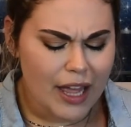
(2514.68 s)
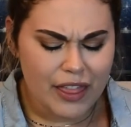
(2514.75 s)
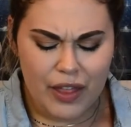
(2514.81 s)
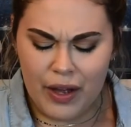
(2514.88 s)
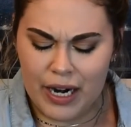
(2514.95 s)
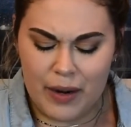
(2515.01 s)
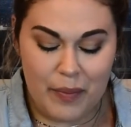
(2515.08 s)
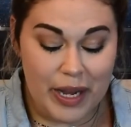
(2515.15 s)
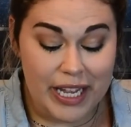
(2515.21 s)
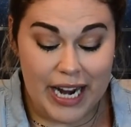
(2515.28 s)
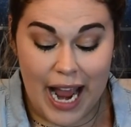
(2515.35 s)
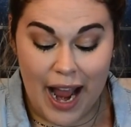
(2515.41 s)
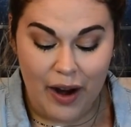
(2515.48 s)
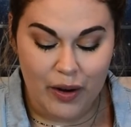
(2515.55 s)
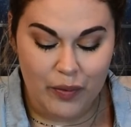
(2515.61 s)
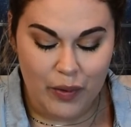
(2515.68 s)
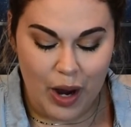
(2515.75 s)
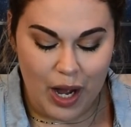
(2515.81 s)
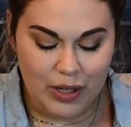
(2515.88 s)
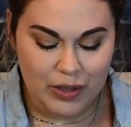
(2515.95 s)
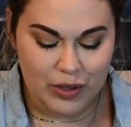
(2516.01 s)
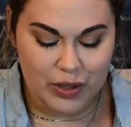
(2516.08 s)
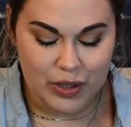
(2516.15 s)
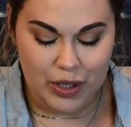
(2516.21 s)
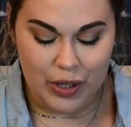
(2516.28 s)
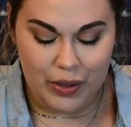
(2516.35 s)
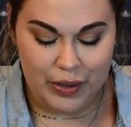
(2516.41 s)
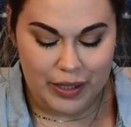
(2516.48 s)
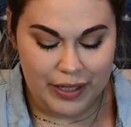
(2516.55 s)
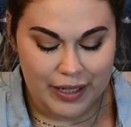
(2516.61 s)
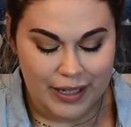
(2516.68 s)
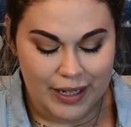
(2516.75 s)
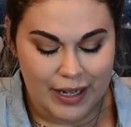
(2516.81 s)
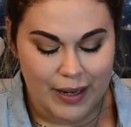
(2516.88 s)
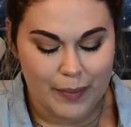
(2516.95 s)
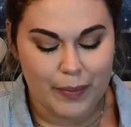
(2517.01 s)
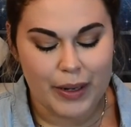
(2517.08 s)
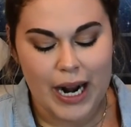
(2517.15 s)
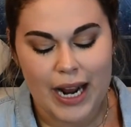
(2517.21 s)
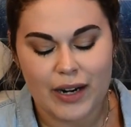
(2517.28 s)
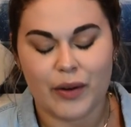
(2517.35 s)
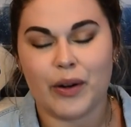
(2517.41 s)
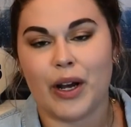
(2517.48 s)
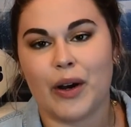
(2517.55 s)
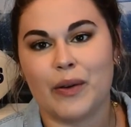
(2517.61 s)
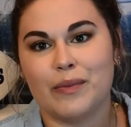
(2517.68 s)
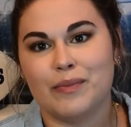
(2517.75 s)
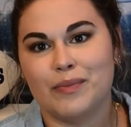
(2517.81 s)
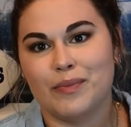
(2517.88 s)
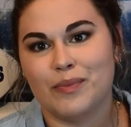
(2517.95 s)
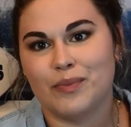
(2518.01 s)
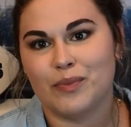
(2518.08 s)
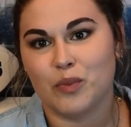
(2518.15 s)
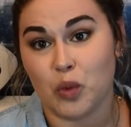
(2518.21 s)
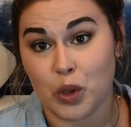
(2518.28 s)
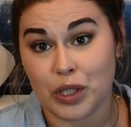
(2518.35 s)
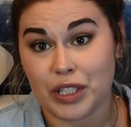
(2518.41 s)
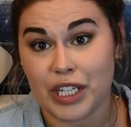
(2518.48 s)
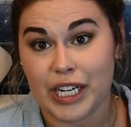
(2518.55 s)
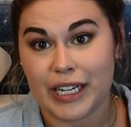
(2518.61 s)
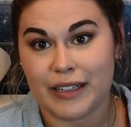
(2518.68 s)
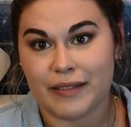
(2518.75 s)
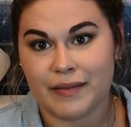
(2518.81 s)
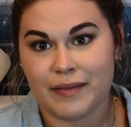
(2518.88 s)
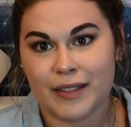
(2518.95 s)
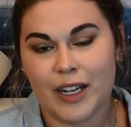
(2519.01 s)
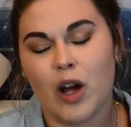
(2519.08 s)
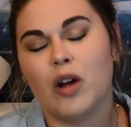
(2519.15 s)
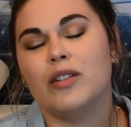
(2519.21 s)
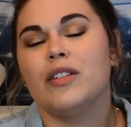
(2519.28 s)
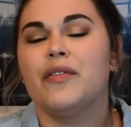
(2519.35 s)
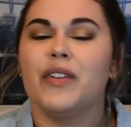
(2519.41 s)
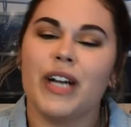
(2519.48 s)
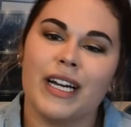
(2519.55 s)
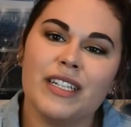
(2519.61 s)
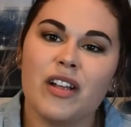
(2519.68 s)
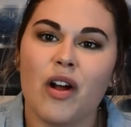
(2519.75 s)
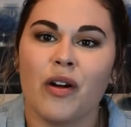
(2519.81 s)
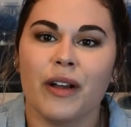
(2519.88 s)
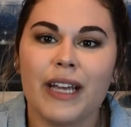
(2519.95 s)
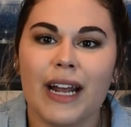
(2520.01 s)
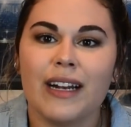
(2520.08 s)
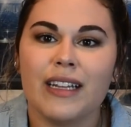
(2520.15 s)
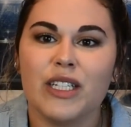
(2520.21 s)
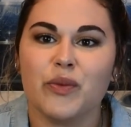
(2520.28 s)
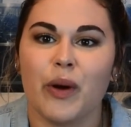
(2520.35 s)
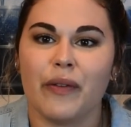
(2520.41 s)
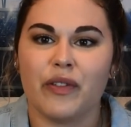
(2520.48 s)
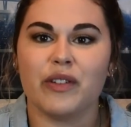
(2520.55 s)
I thought I'd make an Aaron Rodgers joke, but I don't know. We'll see. Also, if you guys aren't getting these